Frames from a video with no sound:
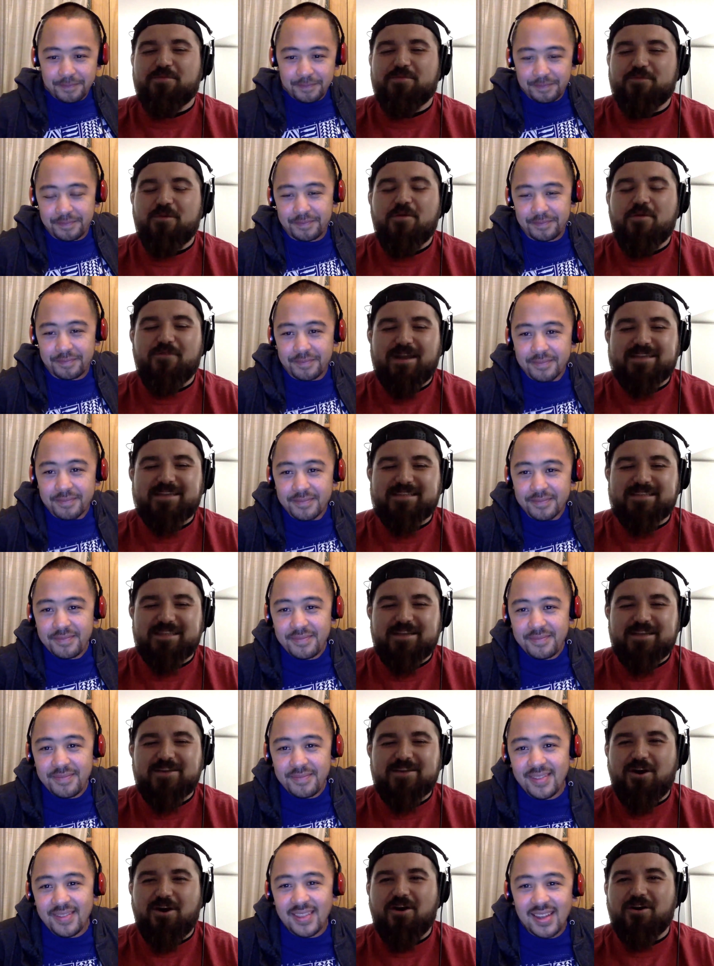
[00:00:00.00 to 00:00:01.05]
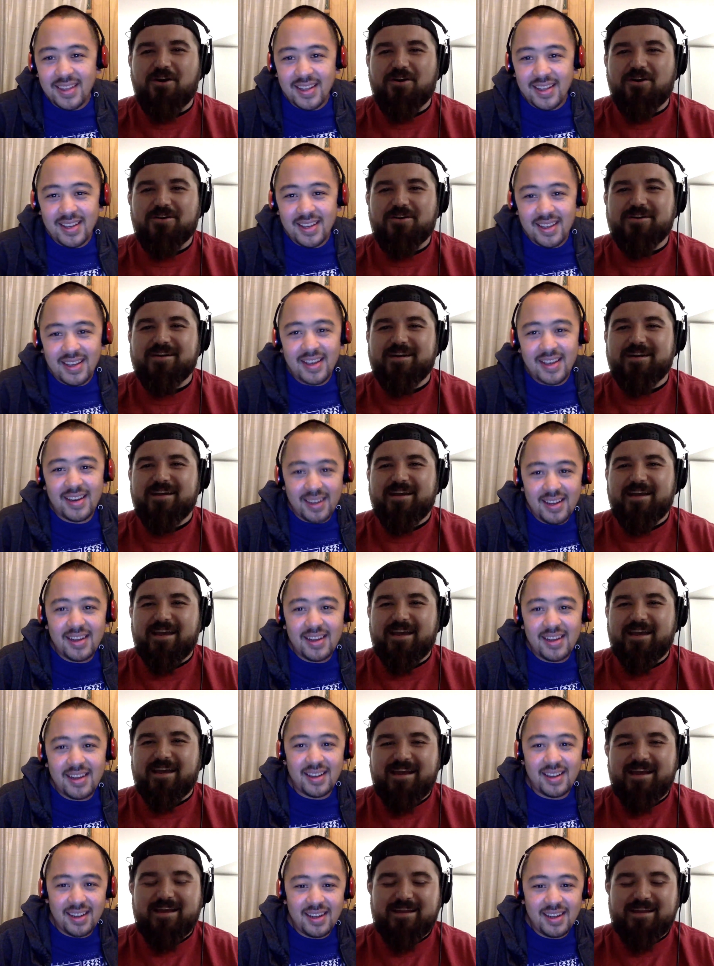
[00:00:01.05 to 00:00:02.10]
Speaker 1: through a wrestling card
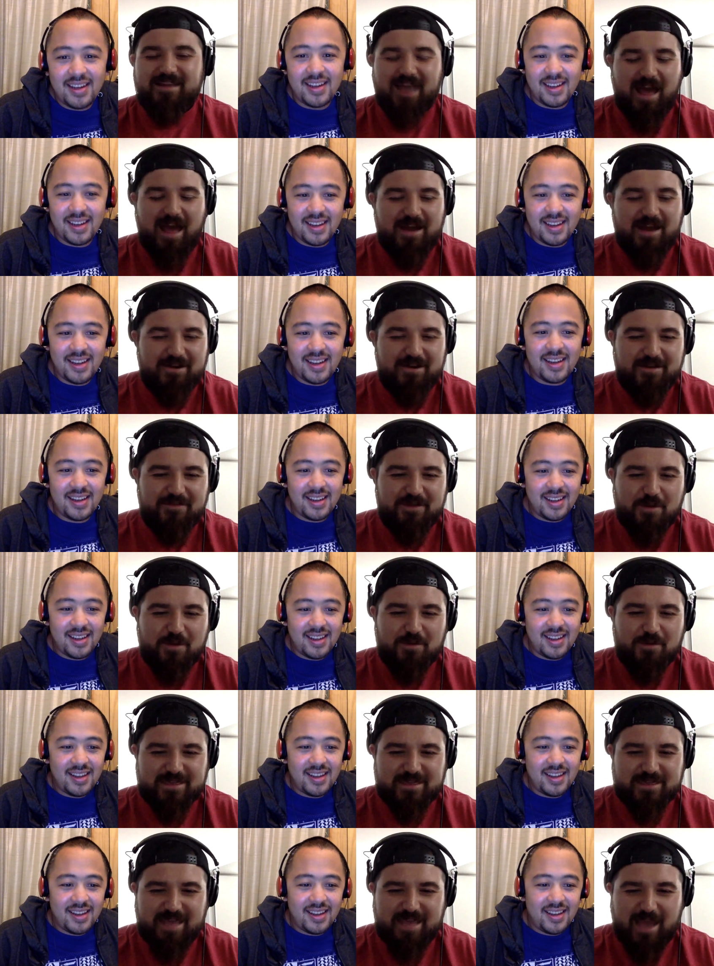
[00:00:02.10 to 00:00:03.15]
in, I don't even know what the